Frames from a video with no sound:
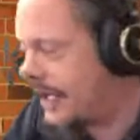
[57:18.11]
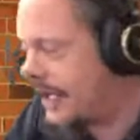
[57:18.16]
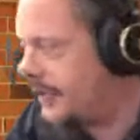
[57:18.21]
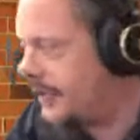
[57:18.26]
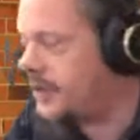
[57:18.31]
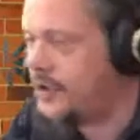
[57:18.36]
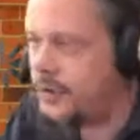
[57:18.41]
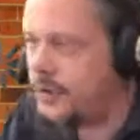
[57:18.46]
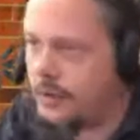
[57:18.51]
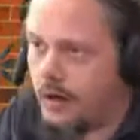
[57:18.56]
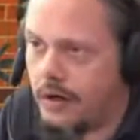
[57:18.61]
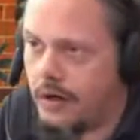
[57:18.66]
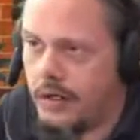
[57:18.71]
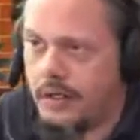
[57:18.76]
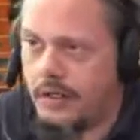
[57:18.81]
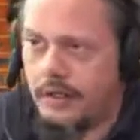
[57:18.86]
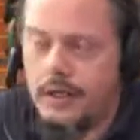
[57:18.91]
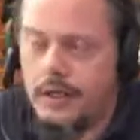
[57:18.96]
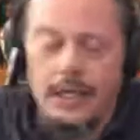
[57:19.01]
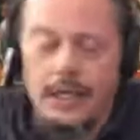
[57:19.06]
and the
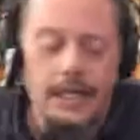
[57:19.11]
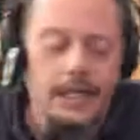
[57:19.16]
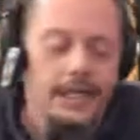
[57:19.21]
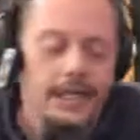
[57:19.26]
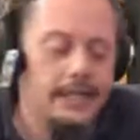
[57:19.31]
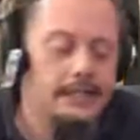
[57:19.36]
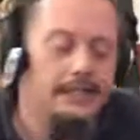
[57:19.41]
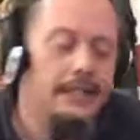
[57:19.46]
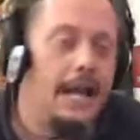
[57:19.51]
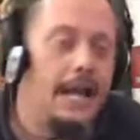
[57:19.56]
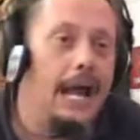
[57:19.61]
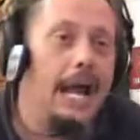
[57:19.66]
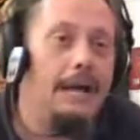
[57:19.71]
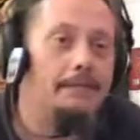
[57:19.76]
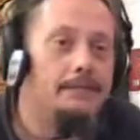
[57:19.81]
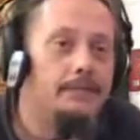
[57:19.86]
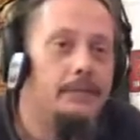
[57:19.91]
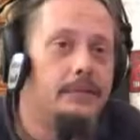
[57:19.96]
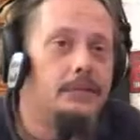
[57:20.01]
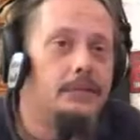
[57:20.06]
URL. It is
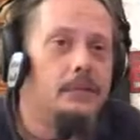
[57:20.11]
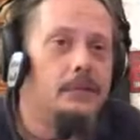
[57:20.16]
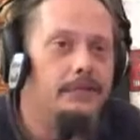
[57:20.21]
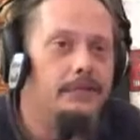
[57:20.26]
absolutely